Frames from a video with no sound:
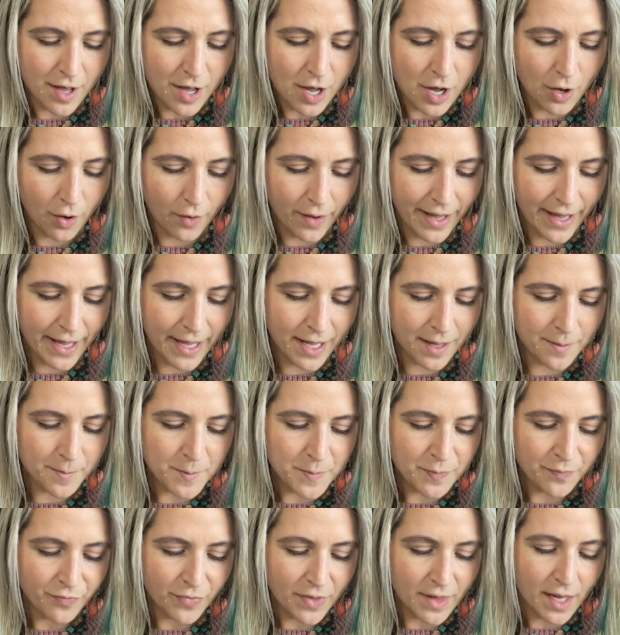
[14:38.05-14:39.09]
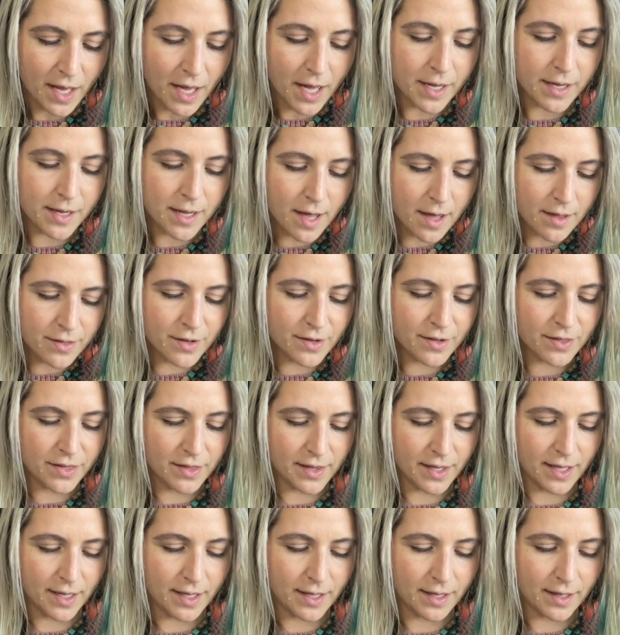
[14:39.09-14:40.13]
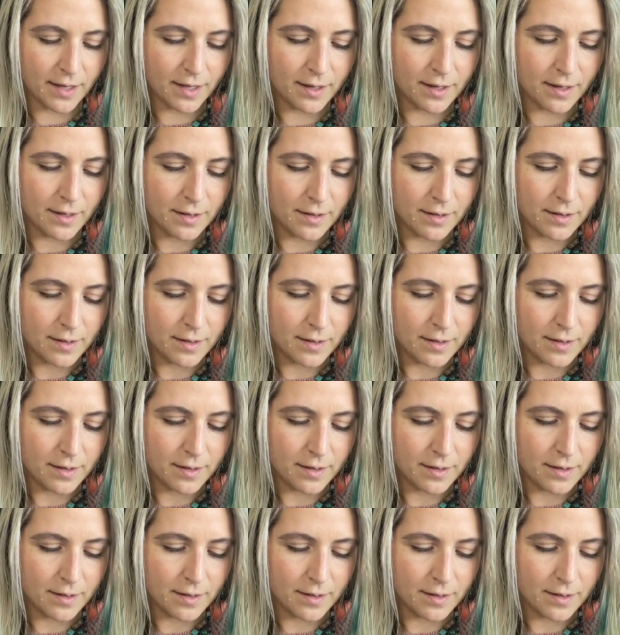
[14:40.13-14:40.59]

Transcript: Okay, another thing